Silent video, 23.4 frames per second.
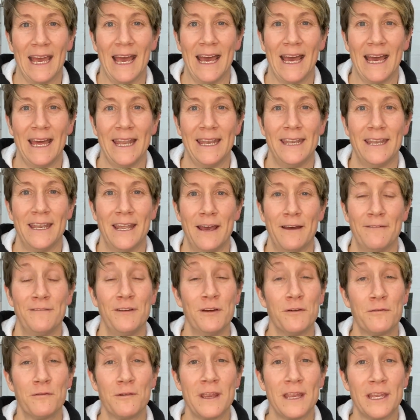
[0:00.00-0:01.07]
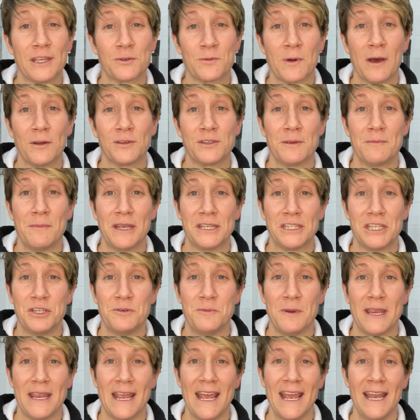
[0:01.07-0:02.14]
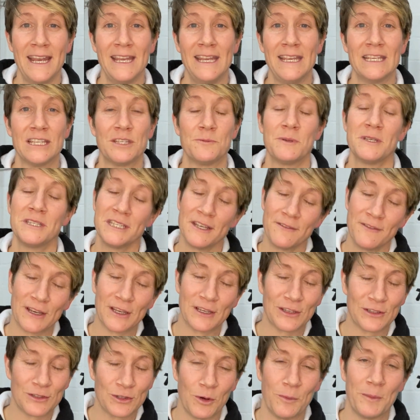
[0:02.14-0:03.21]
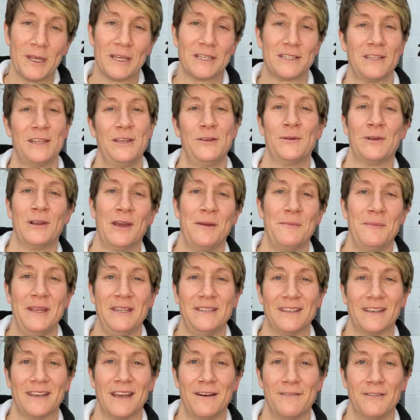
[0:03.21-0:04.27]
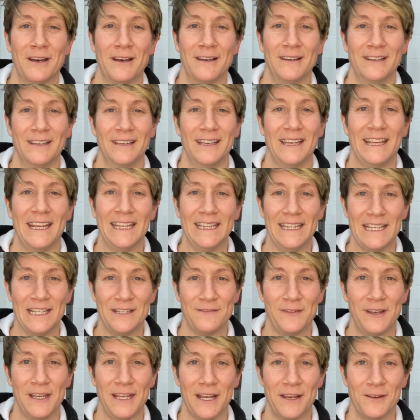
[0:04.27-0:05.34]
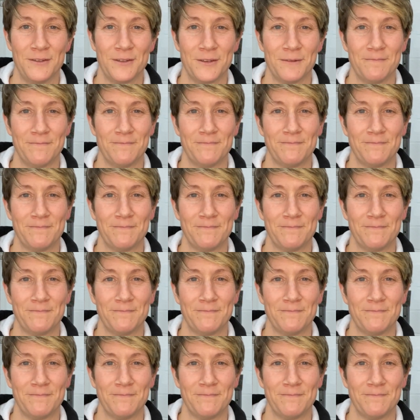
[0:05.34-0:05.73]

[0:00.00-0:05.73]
And feel free as well to message me any specific topics that you would like me to cover in these videos.